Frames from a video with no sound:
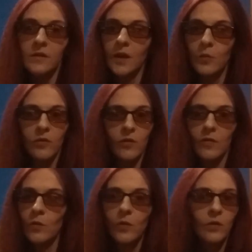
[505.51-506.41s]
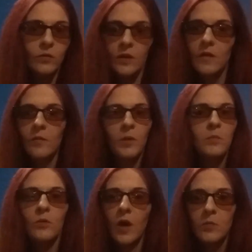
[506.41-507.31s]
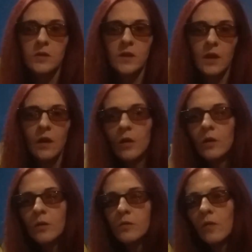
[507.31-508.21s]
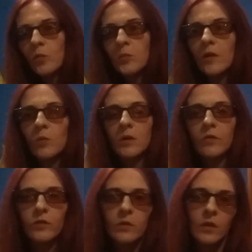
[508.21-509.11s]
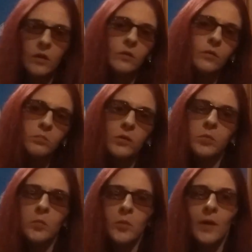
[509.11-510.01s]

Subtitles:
there was just all these people commenting, oh, this woman is wonderful, oh, blah, blah, blah.